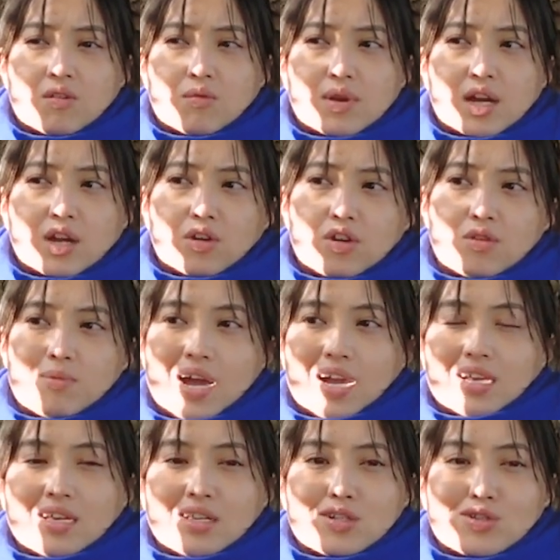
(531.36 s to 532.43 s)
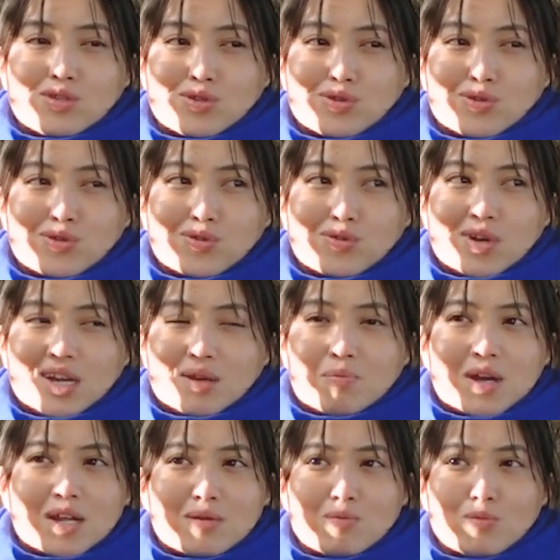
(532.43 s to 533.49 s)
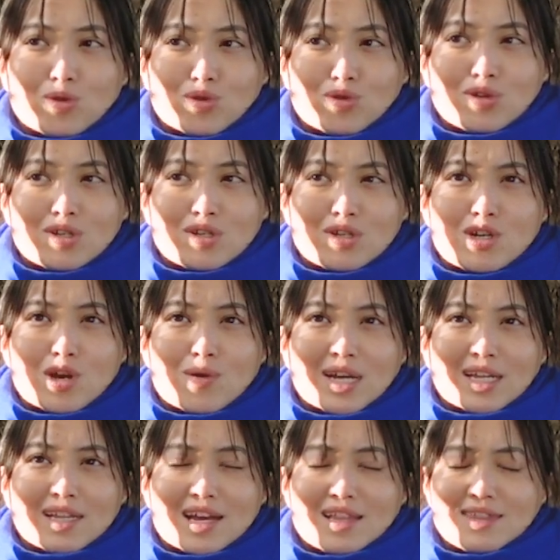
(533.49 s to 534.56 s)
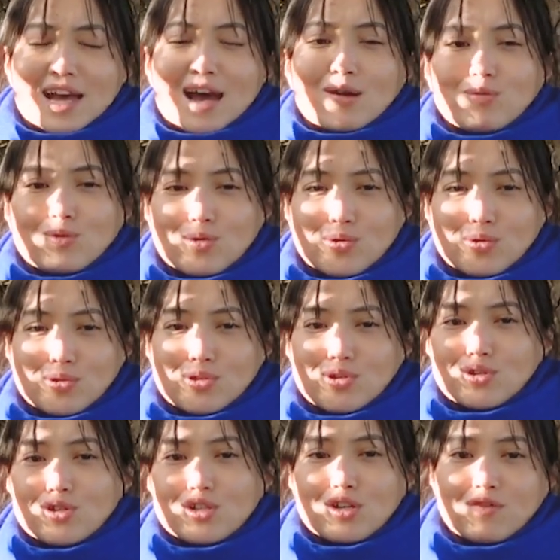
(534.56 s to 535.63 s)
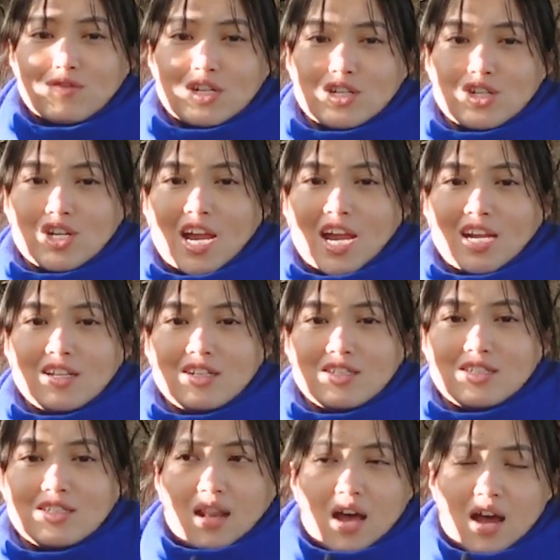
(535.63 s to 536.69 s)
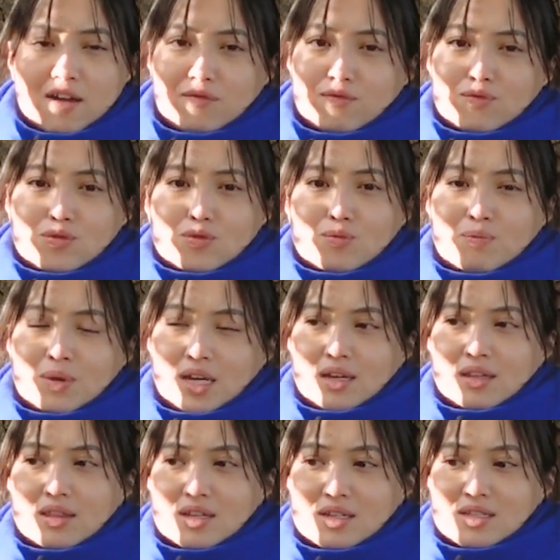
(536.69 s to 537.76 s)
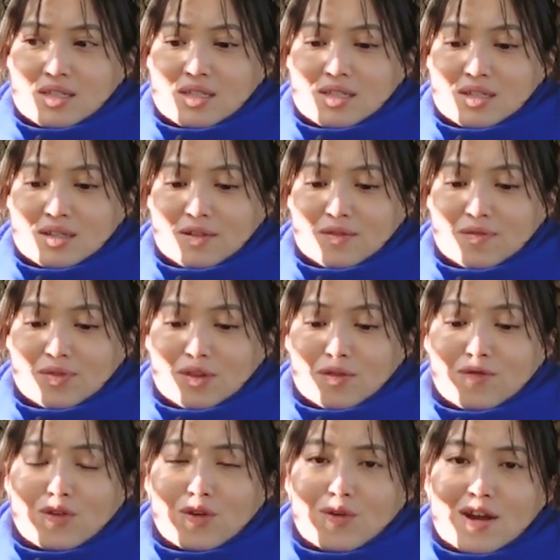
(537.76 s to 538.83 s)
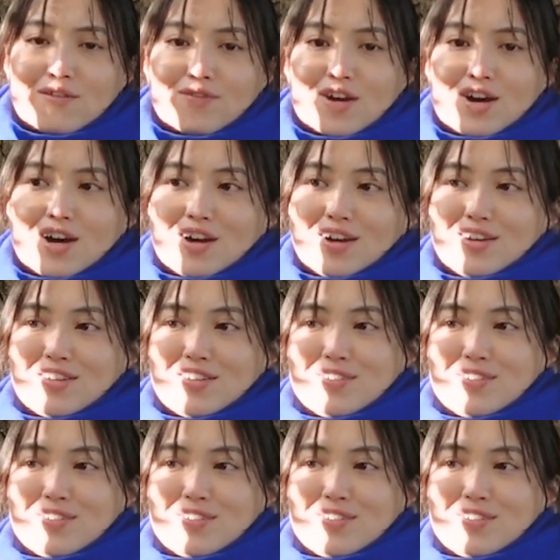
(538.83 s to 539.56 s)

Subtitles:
when I go back into a better mood, knowing that that will also shift and change, life will be this forever